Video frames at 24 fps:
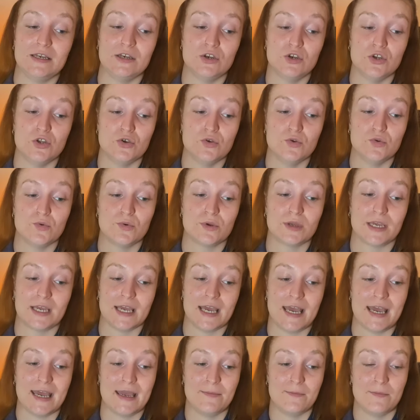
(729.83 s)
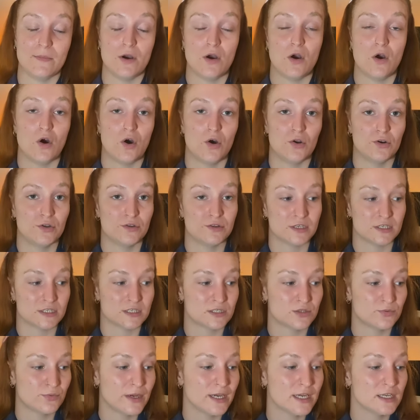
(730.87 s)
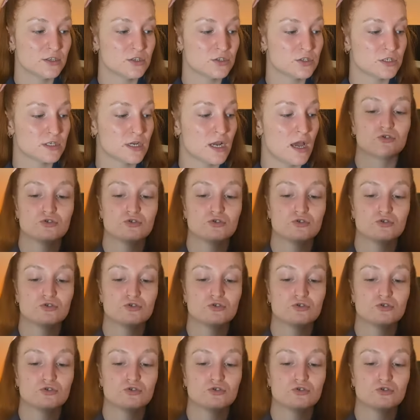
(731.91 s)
new game on the Switch.